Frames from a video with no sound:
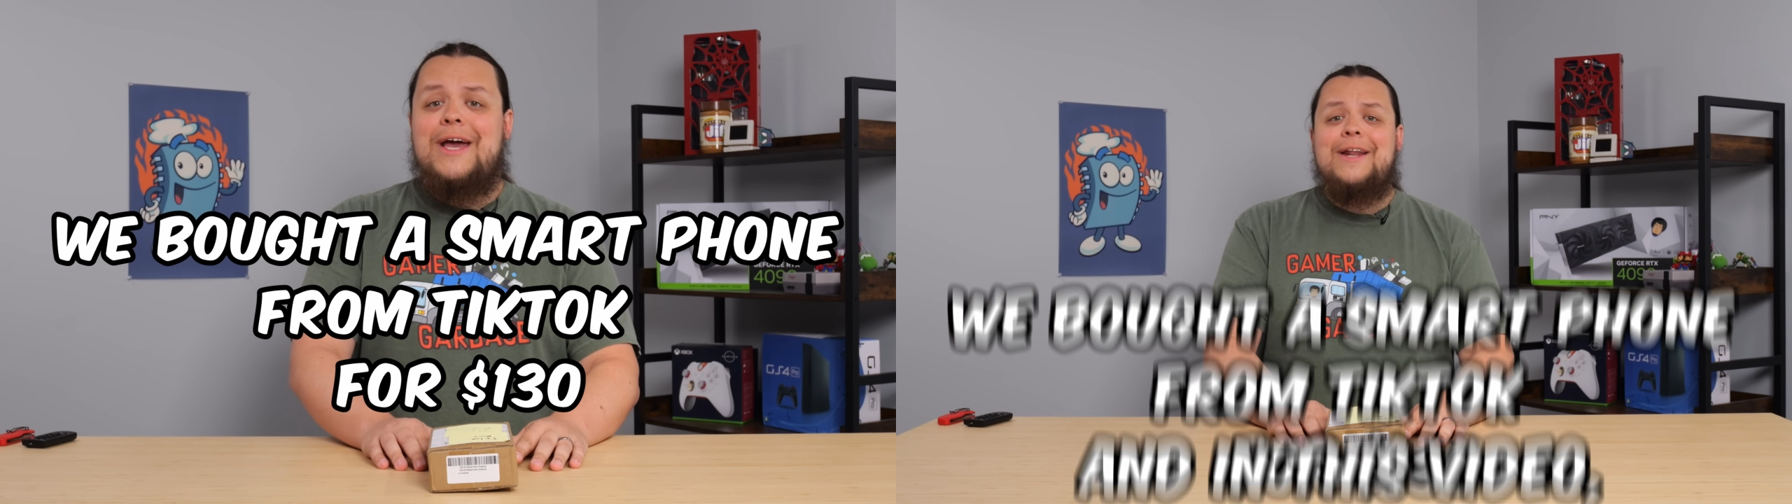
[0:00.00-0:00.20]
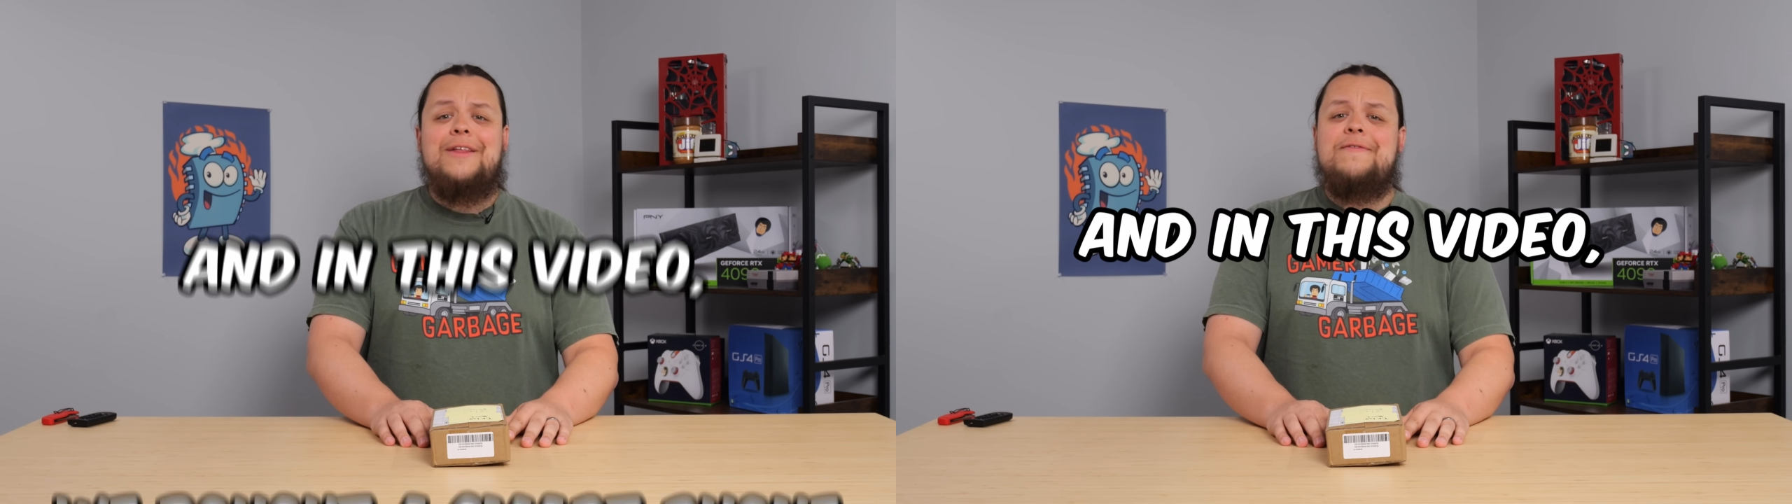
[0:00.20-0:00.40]

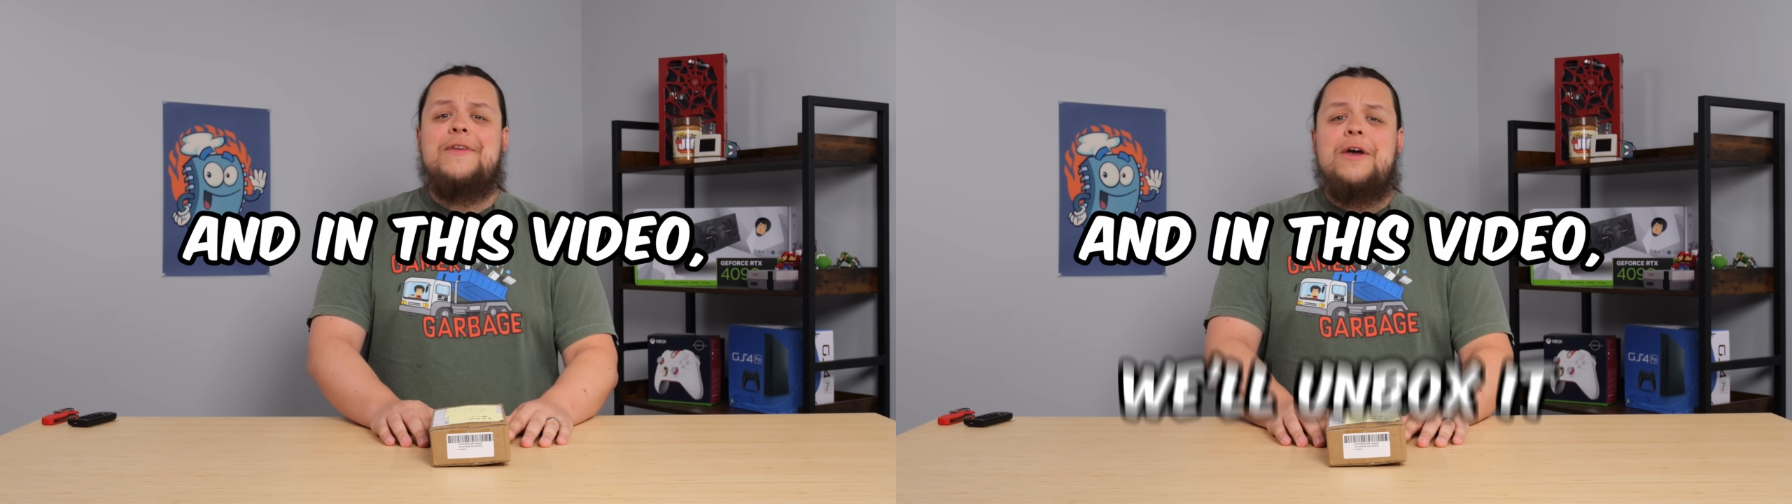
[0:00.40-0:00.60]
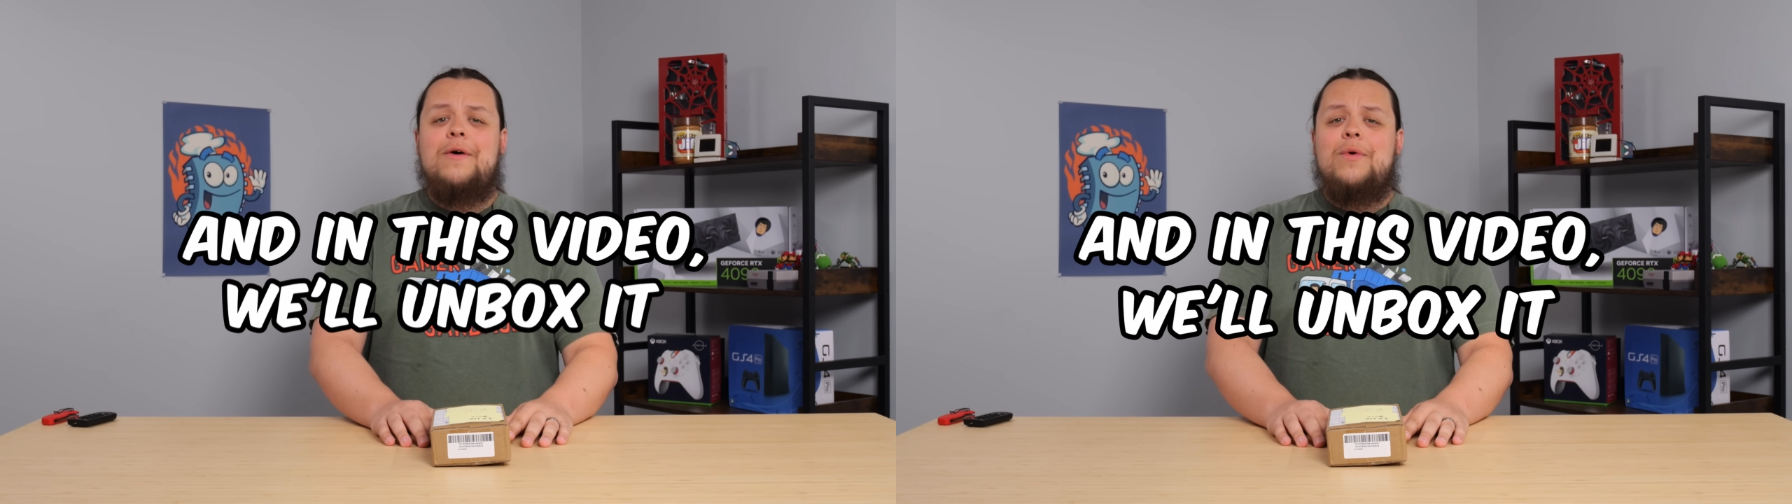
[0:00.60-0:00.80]
And in this
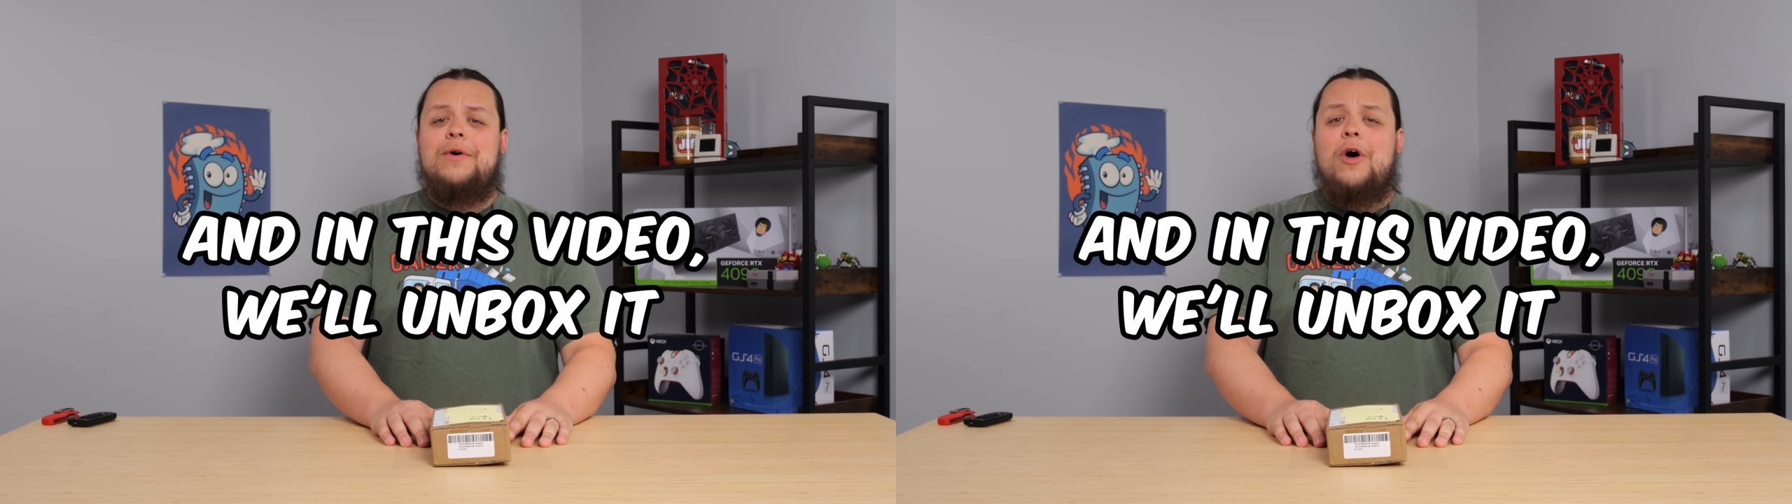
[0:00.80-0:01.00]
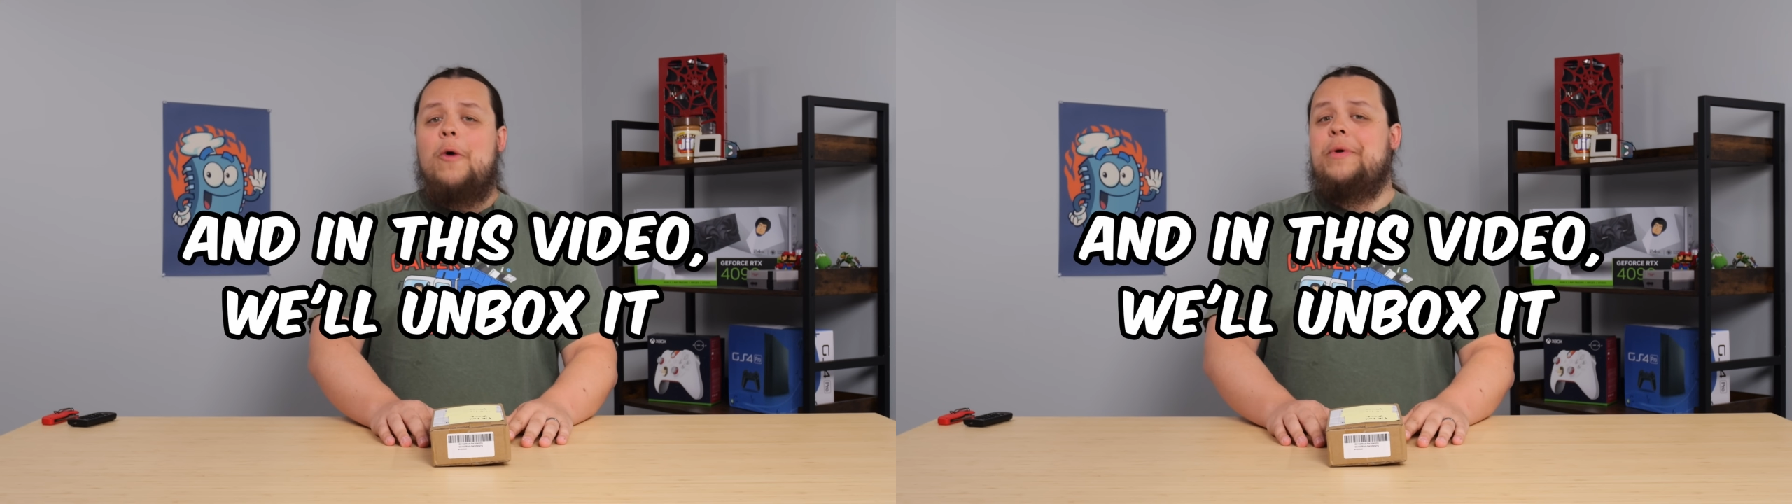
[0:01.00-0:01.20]
video,
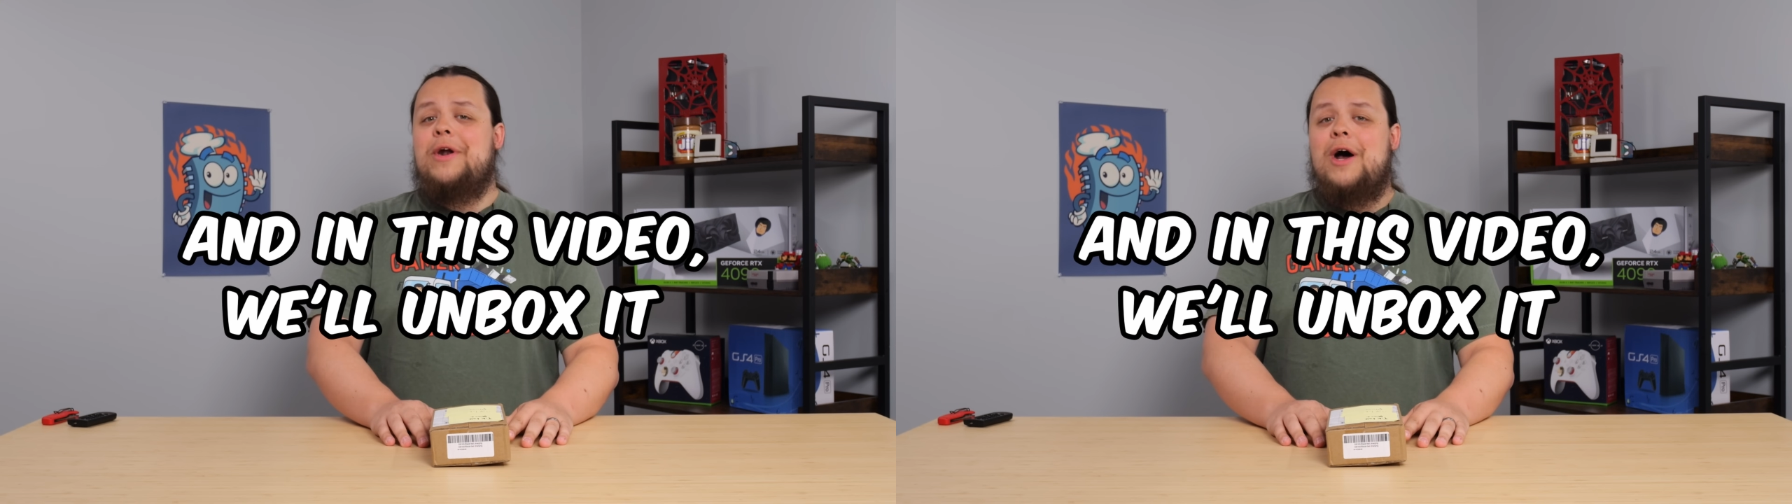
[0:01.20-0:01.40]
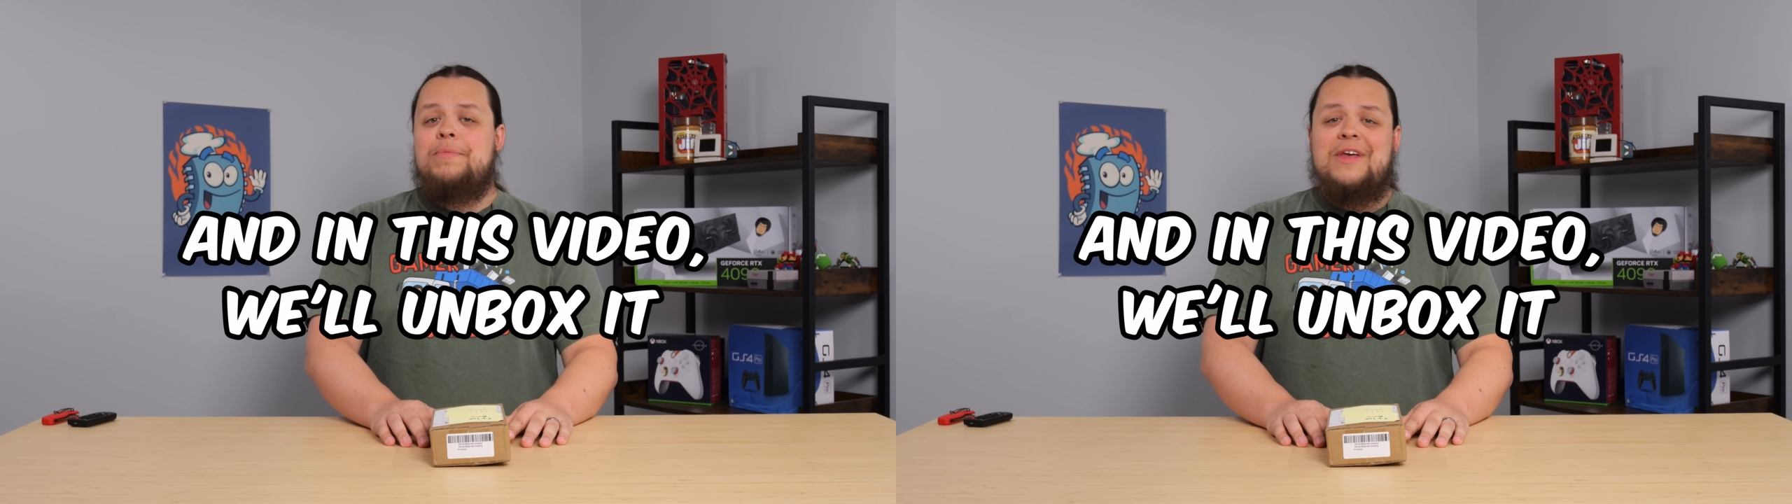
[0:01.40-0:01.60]
we'll open
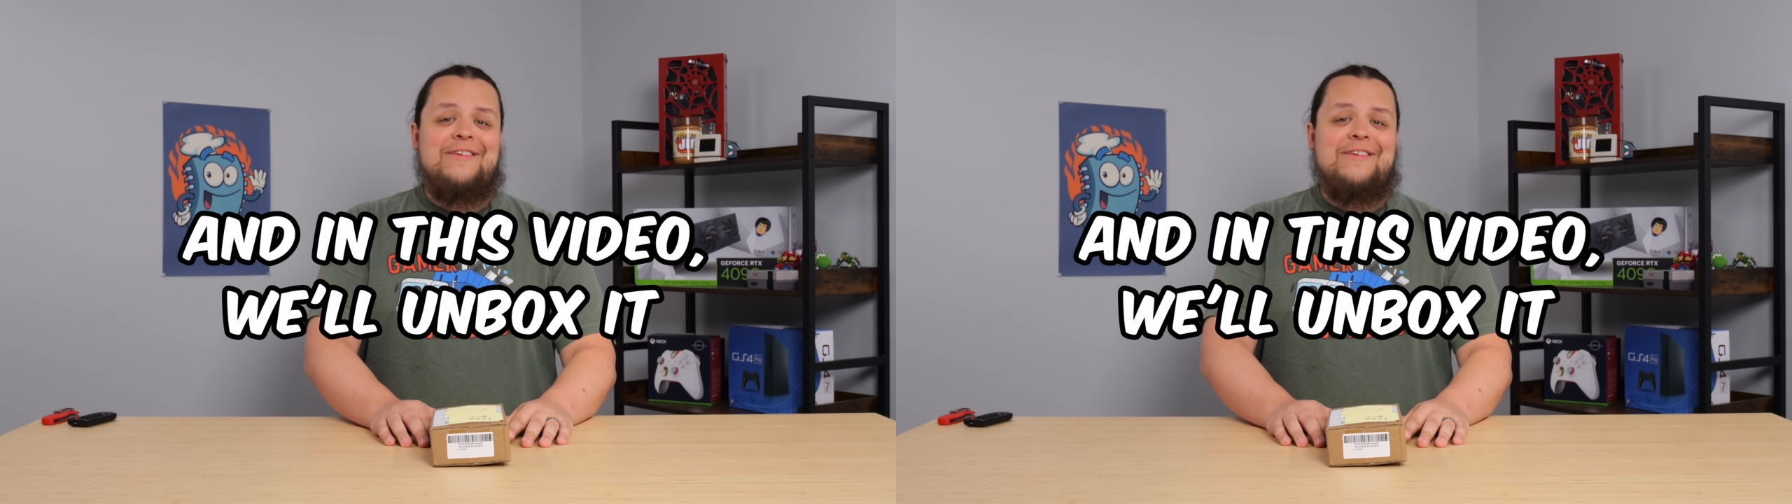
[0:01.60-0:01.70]
it up,